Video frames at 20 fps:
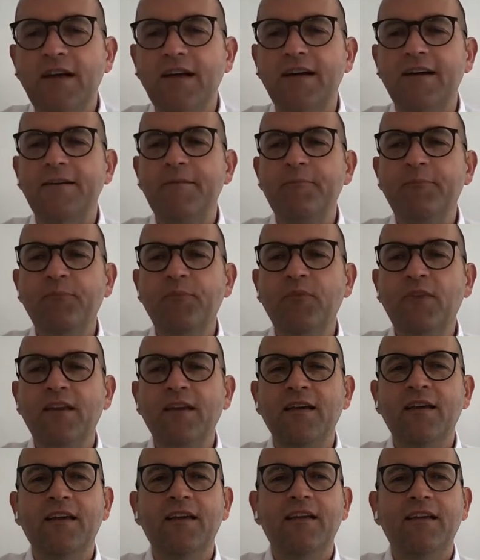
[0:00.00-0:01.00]
Um,
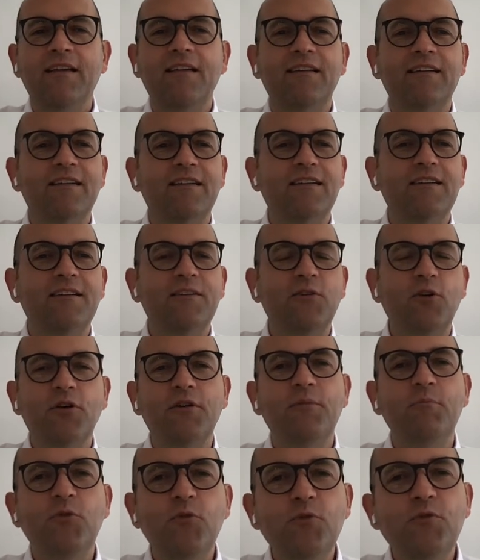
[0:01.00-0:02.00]
uh,
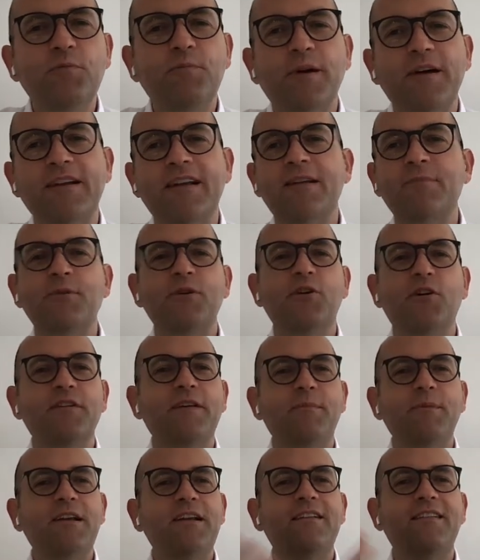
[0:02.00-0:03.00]
not amused by that because
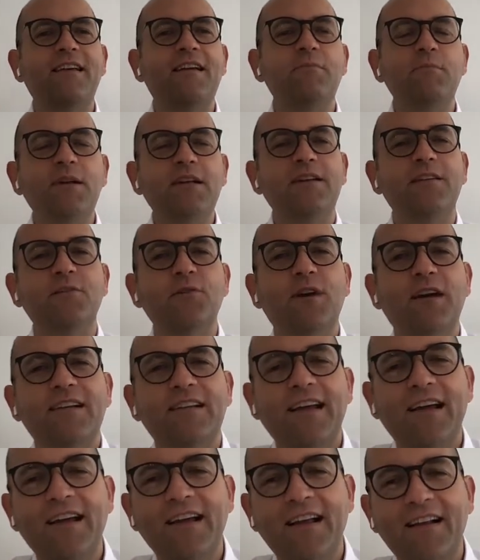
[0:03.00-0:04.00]
I mean, in 10 minutes, you
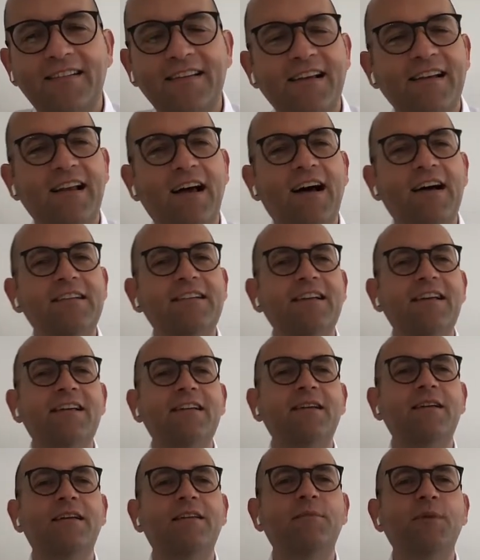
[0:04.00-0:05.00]
can tell hardly
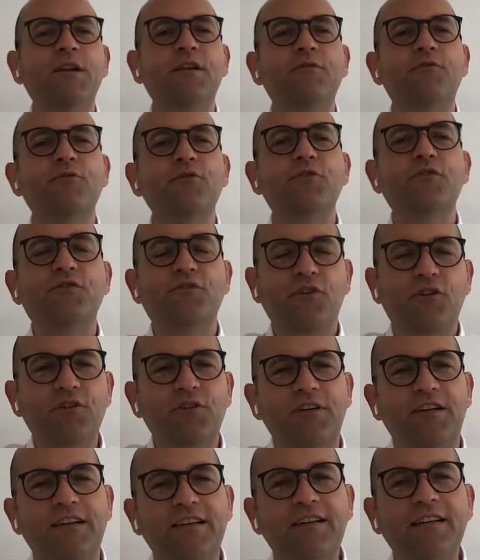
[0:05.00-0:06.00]
any meaningful
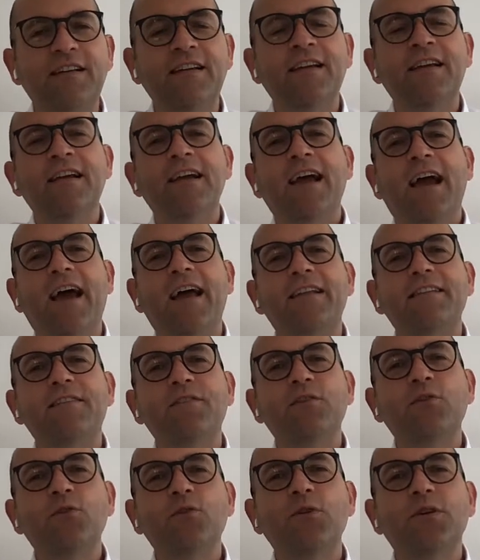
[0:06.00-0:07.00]
story. And
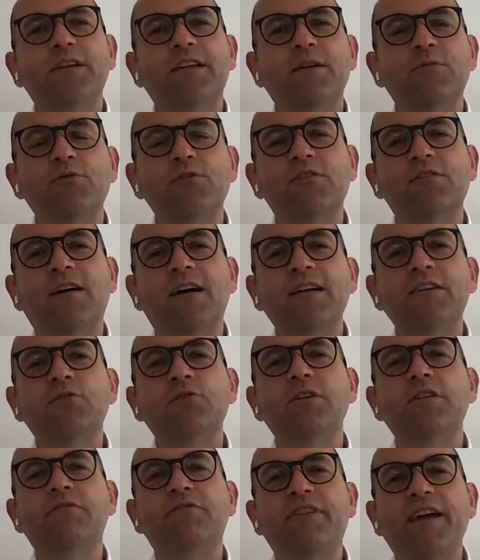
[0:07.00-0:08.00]
so they would try
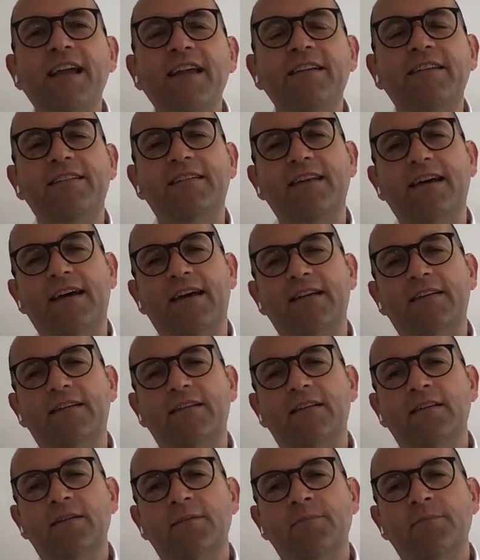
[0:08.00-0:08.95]
to evade that.